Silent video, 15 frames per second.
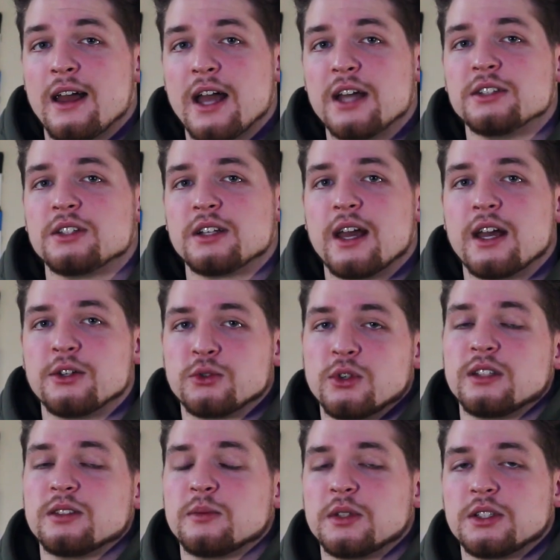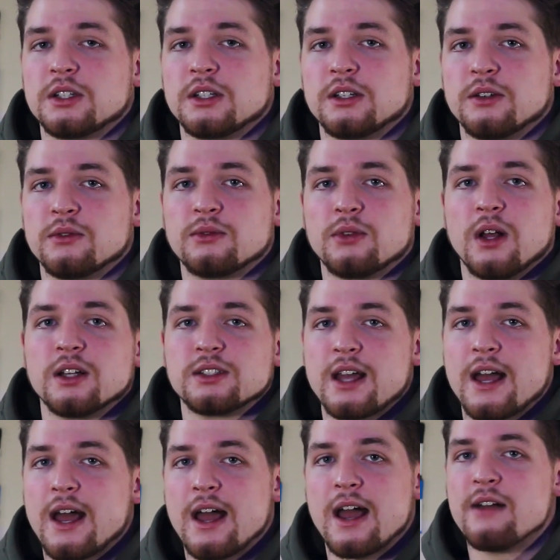engine and transmission flush
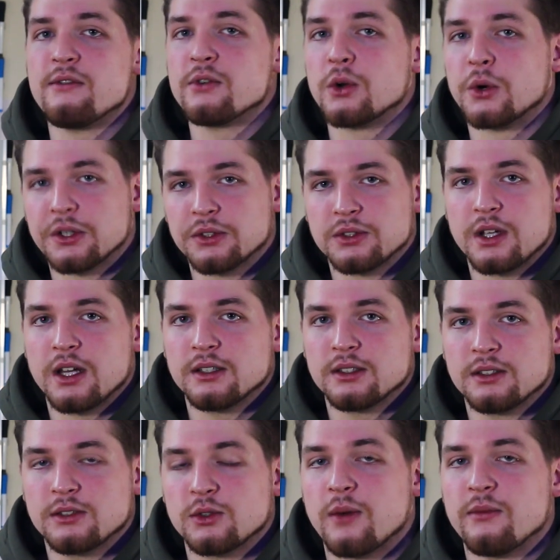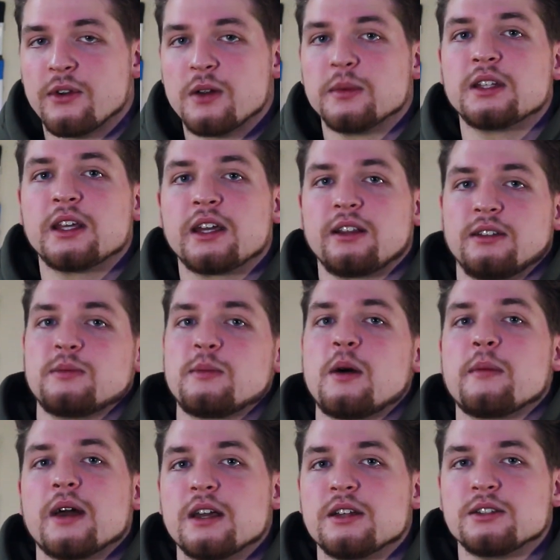every oil change, so I'm very meticulous
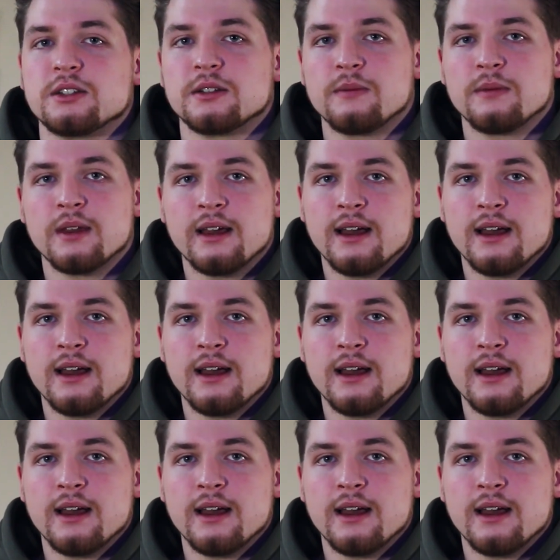about my engine,